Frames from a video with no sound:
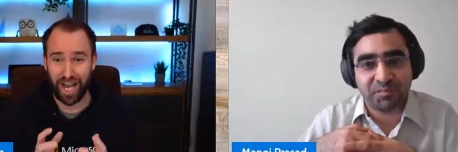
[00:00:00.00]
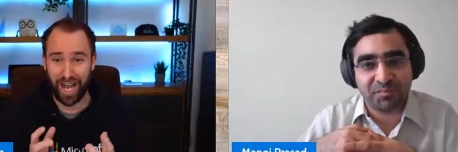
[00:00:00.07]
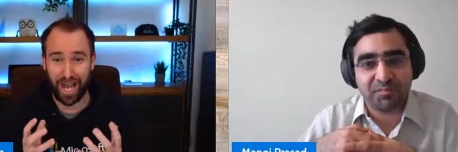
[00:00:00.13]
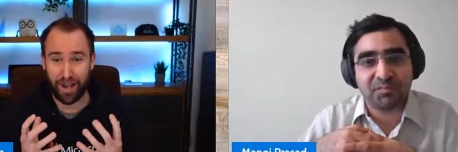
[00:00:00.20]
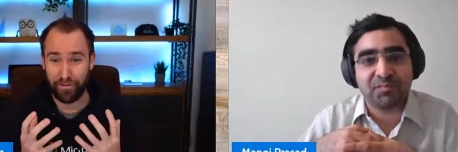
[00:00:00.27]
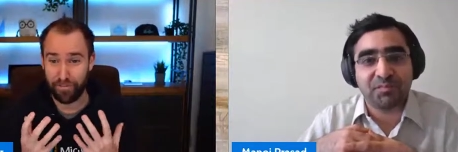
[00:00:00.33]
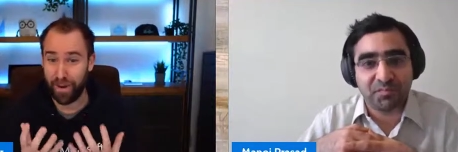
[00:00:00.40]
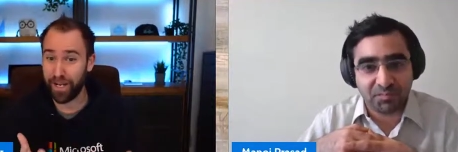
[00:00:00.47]

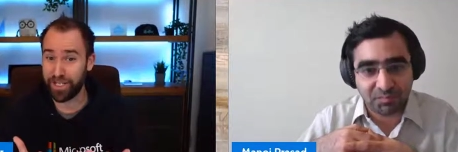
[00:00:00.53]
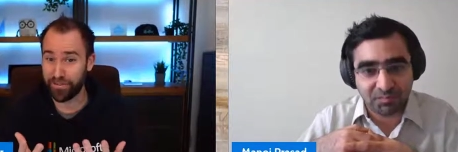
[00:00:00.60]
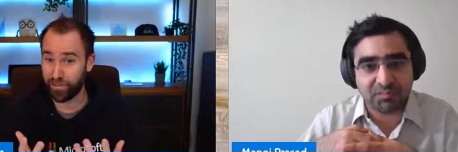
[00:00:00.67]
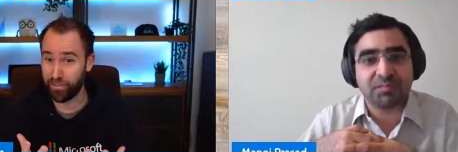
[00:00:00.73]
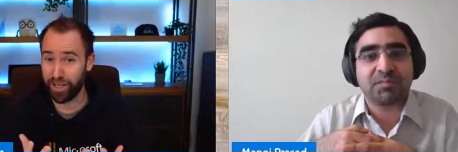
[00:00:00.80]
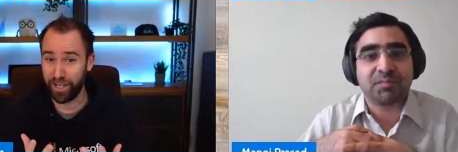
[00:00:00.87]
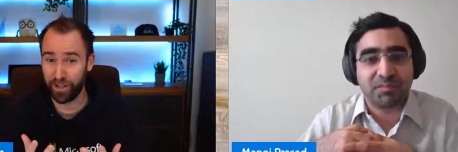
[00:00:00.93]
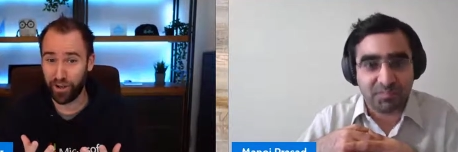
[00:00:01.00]
Speaker 1: uh, makes for
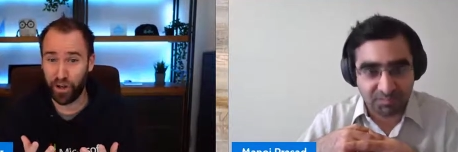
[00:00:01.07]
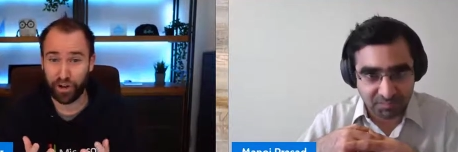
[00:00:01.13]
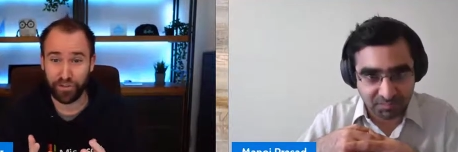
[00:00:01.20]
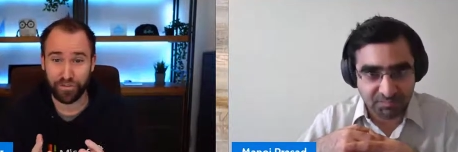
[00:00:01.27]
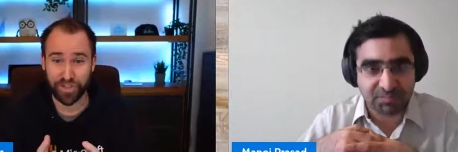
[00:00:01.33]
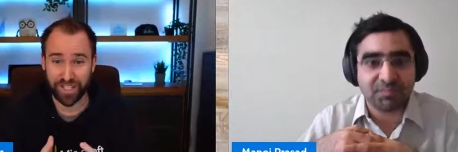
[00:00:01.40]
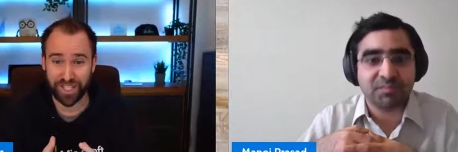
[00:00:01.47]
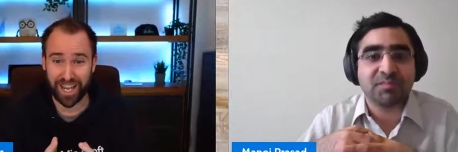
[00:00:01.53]
me a lot
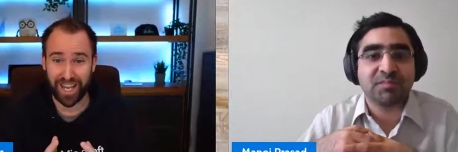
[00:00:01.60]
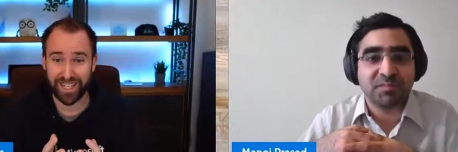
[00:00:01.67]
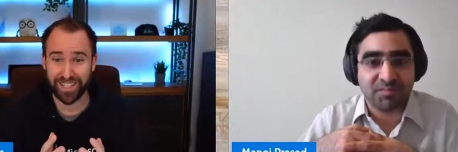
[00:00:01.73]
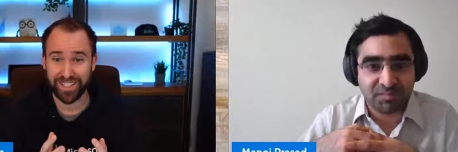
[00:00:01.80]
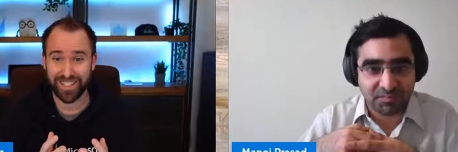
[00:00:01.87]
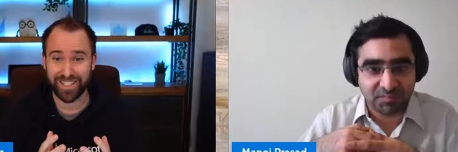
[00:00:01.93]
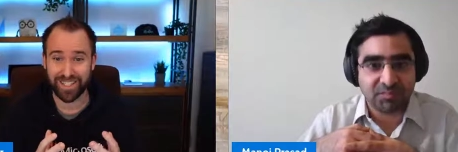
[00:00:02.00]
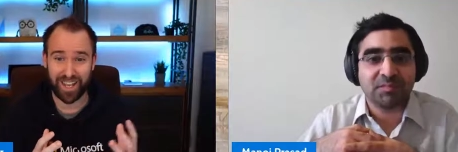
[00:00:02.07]
of
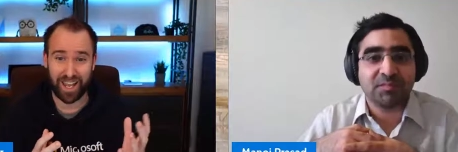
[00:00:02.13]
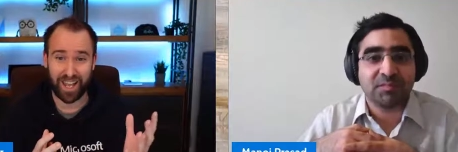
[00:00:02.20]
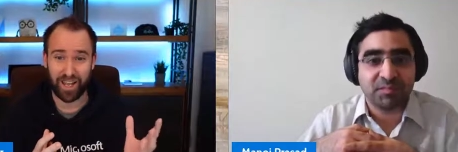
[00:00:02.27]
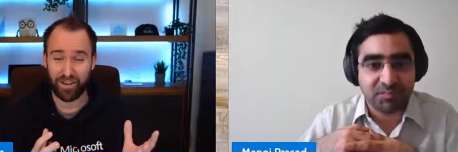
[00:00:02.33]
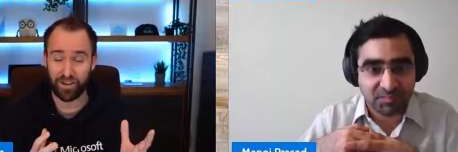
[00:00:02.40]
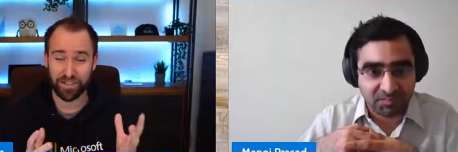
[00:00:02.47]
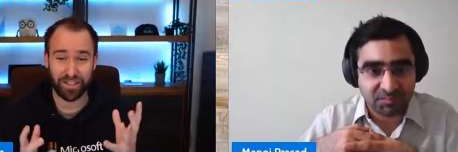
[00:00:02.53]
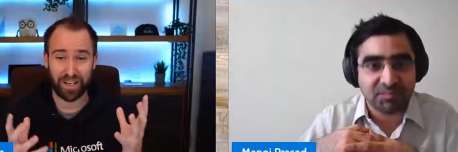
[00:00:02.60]
sense. Uh,
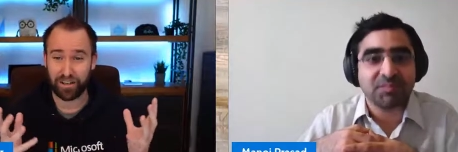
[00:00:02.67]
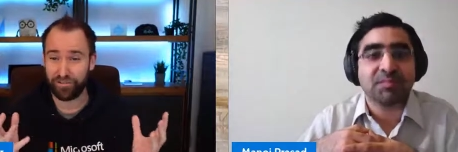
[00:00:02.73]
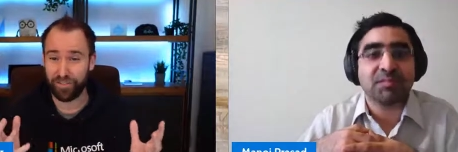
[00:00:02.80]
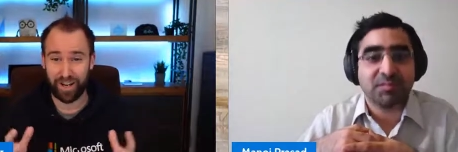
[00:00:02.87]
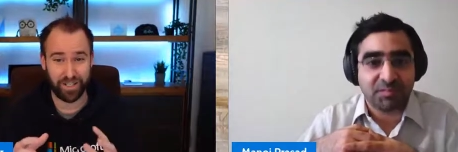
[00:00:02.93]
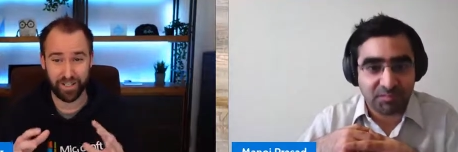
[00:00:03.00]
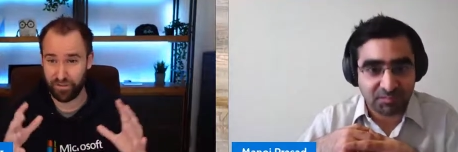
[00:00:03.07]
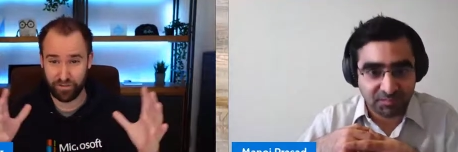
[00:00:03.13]
also like
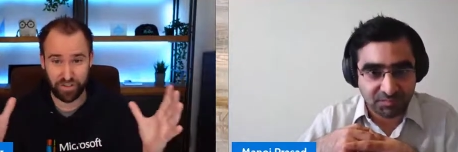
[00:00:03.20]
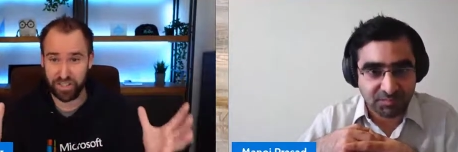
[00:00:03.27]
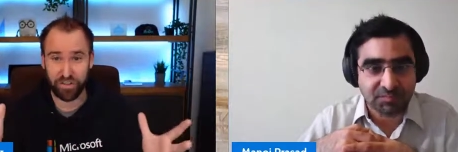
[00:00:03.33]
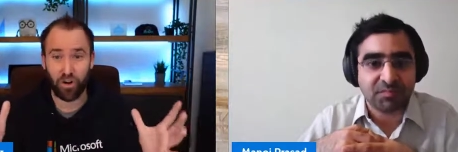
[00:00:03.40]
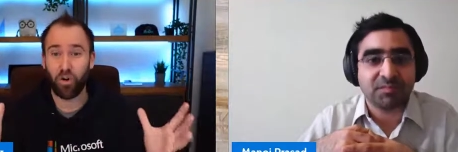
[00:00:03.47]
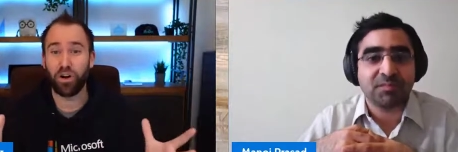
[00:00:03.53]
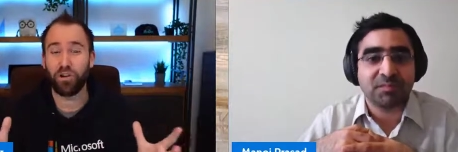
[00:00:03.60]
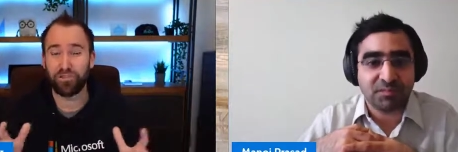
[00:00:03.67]
finance, obviously
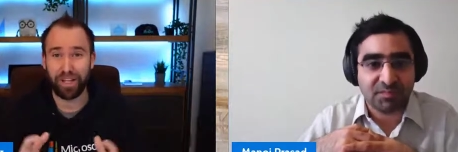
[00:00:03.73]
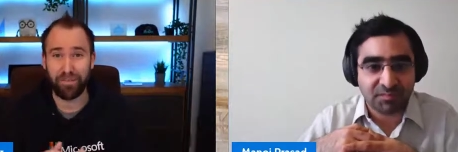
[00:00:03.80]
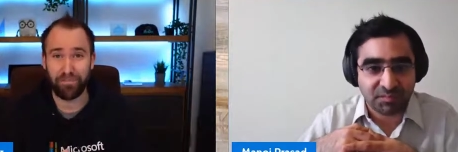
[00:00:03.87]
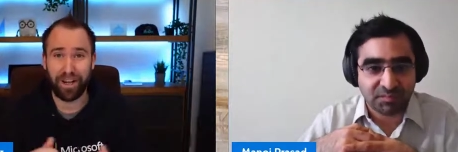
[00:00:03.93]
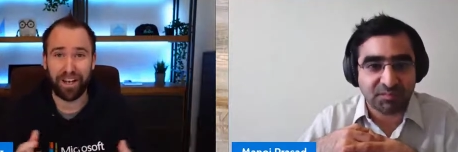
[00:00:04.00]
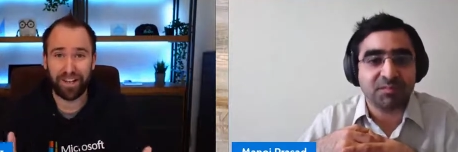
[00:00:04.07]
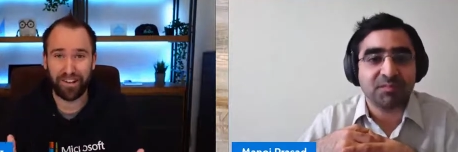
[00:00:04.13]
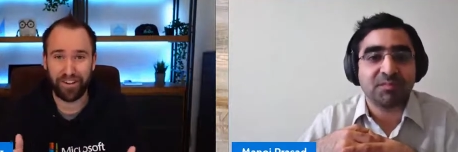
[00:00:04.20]
all of them
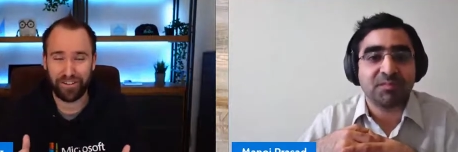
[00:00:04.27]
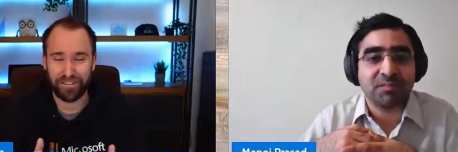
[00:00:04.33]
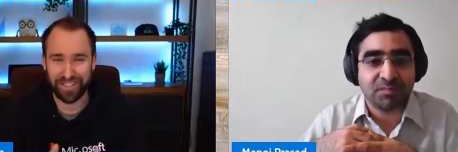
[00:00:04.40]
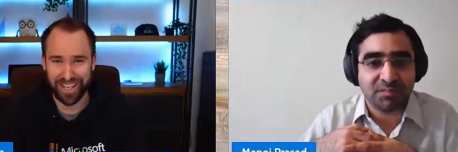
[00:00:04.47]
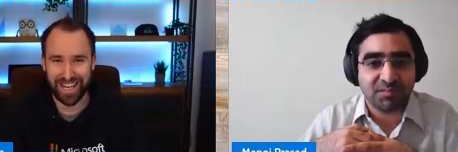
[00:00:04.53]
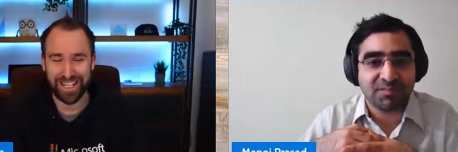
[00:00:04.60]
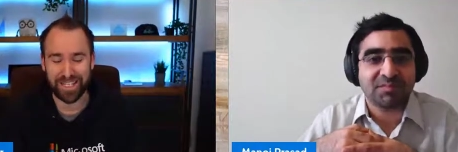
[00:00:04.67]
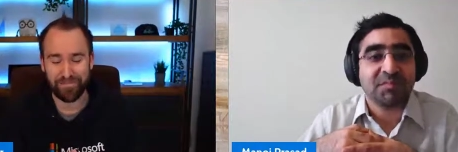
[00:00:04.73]
make a lot of
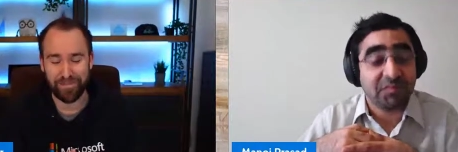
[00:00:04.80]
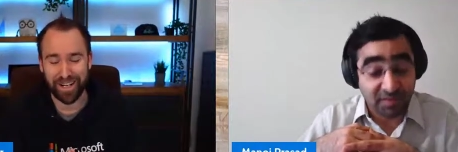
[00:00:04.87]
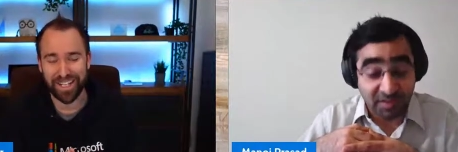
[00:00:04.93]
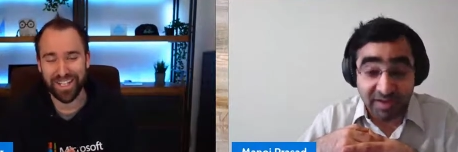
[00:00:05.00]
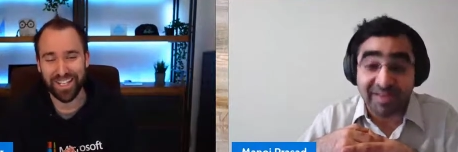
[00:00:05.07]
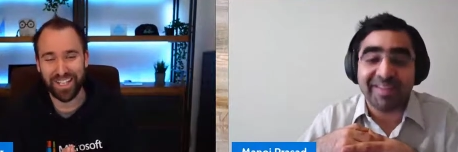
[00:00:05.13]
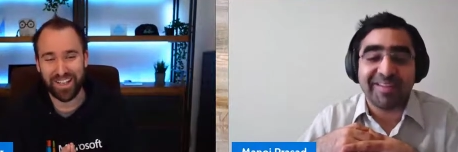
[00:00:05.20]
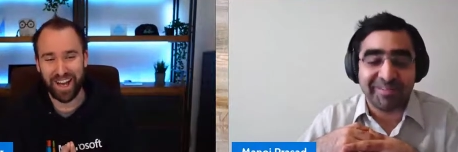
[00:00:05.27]
sense,
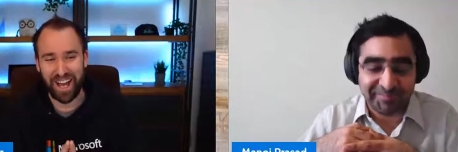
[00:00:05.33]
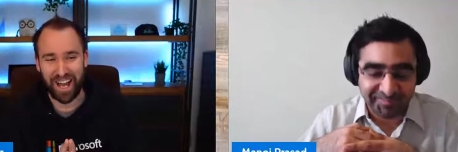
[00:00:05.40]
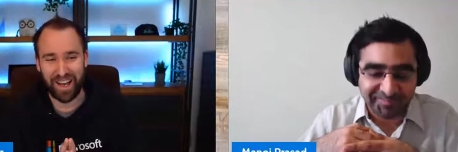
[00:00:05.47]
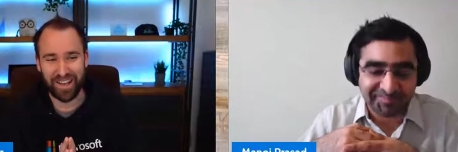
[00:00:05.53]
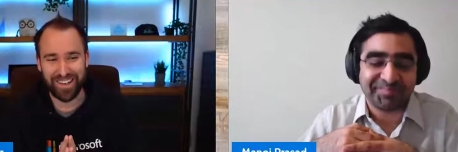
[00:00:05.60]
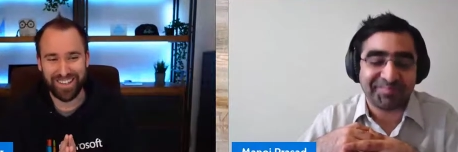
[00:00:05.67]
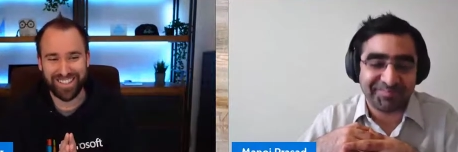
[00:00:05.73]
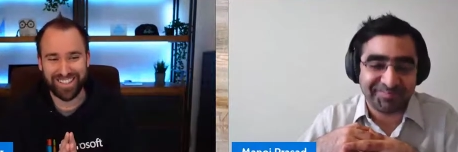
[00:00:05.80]
but
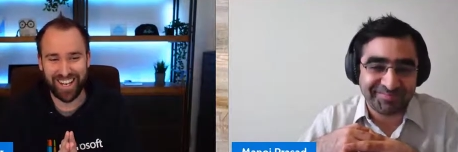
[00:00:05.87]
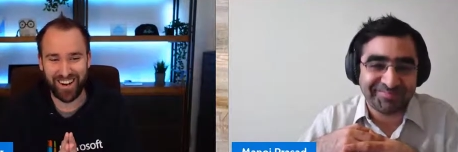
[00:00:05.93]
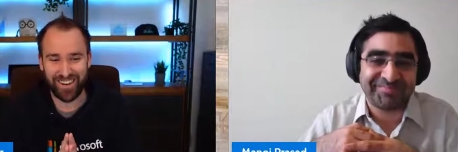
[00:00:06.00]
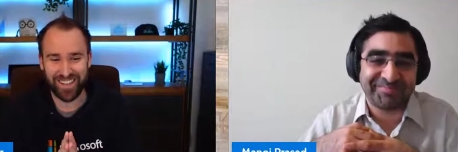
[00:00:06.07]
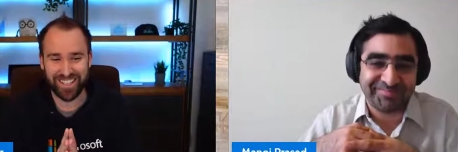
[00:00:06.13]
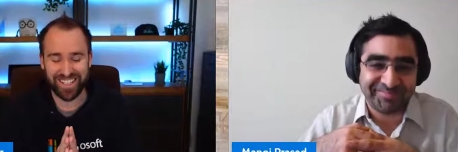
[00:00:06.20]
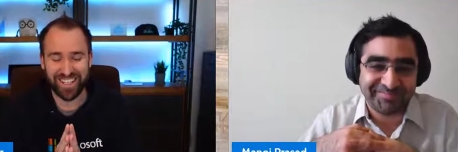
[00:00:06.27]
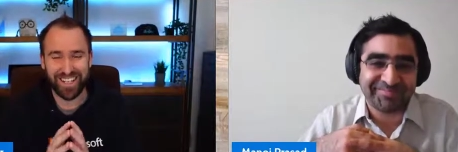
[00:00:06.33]
uh, there
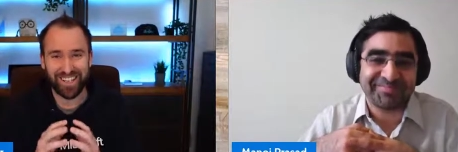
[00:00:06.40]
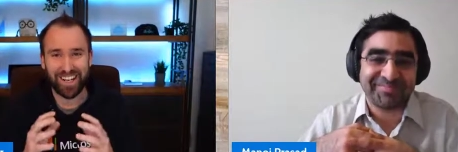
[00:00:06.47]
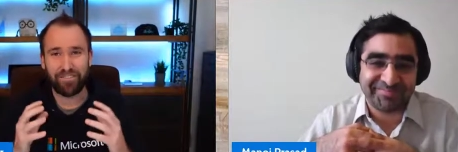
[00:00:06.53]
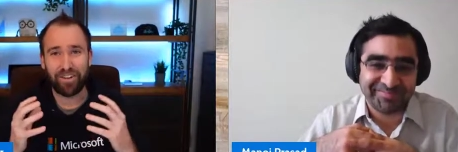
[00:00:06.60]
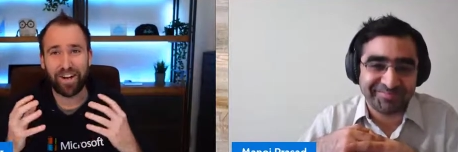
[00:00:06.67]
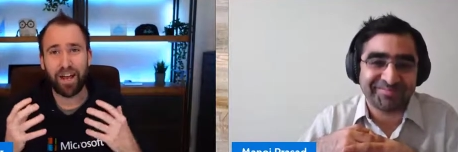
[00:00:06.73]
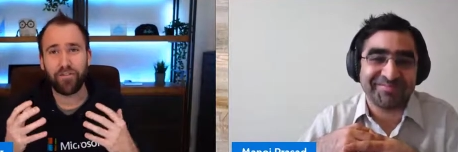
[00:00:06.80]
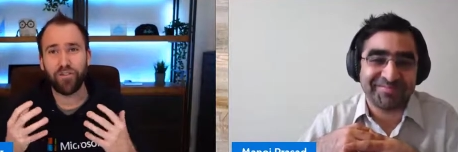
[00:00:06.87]
is like,
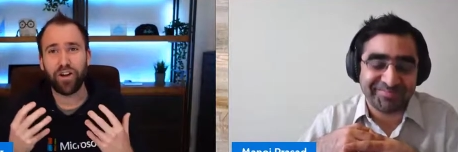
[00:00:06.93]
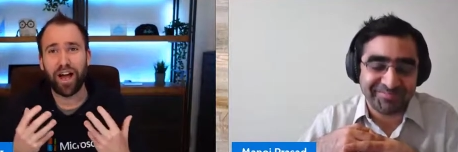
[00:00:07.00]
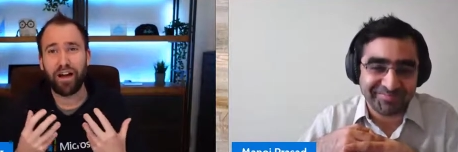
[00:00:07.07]
whenever you